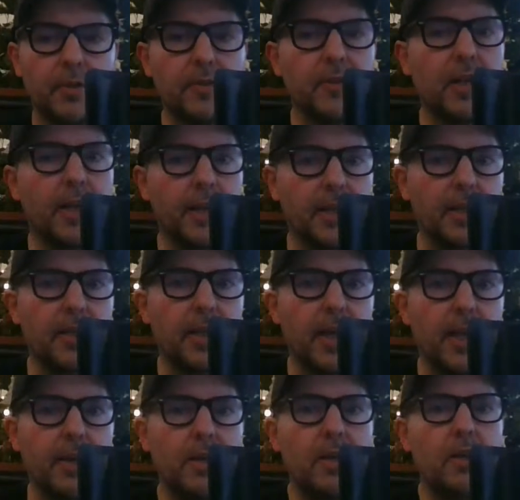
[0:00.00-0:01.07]
of selling
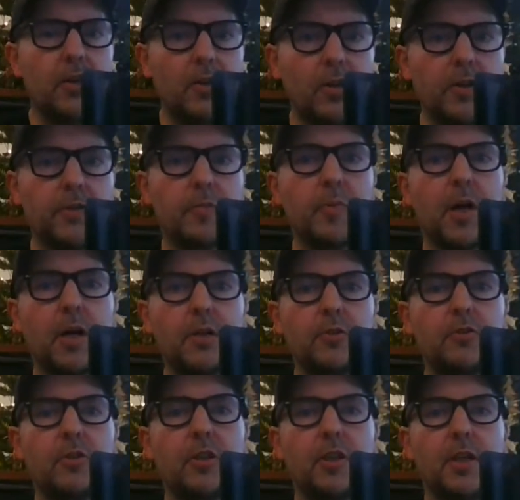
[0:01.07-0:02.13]
again, not as
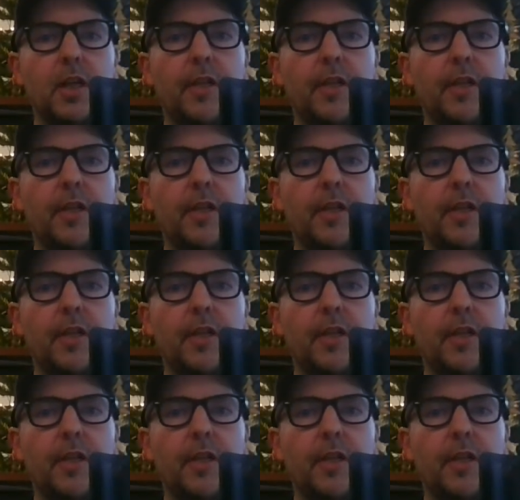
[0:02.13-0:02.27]
much.